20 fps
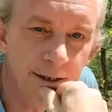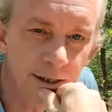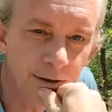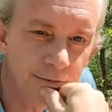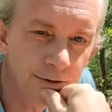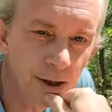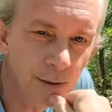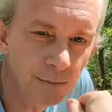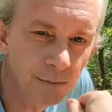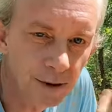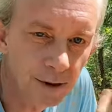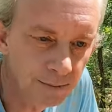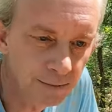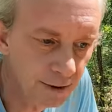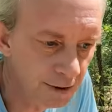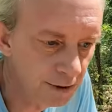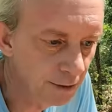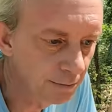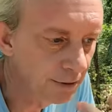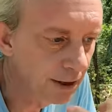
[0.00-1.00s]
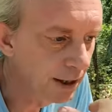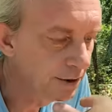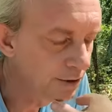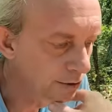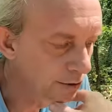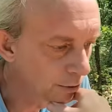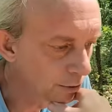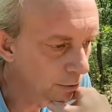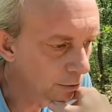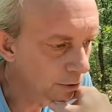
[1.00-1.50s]
ATF coming up to some
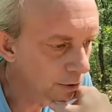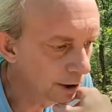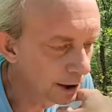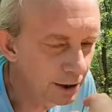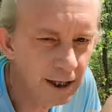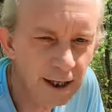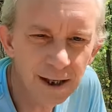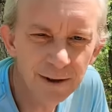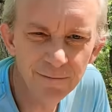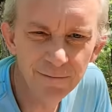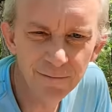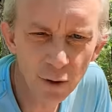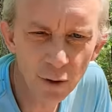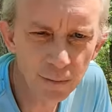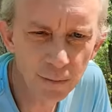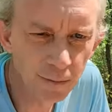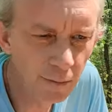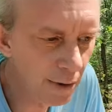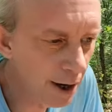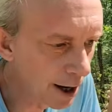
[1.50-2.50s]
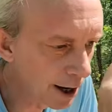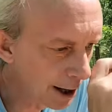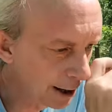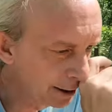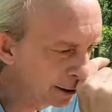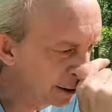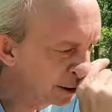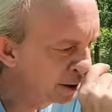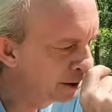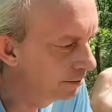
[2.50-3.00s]
guy's door, I think in
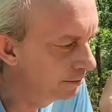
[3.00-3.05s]
Vermont.